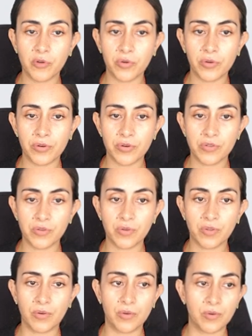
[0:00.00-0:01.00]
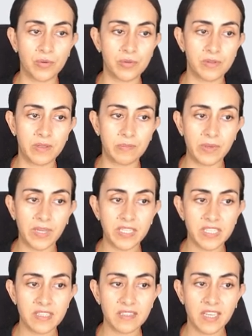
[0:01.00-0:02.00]
colors on all the
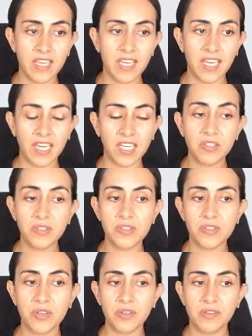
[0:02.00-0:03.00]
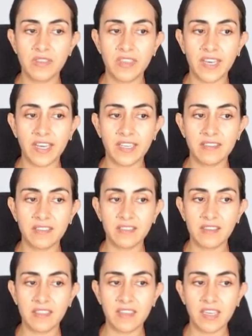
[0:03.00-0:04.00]
pages, and also that
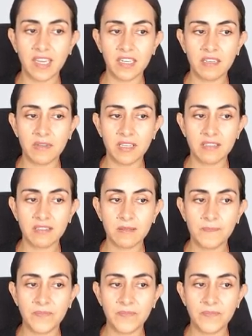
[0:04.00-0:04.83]
the elements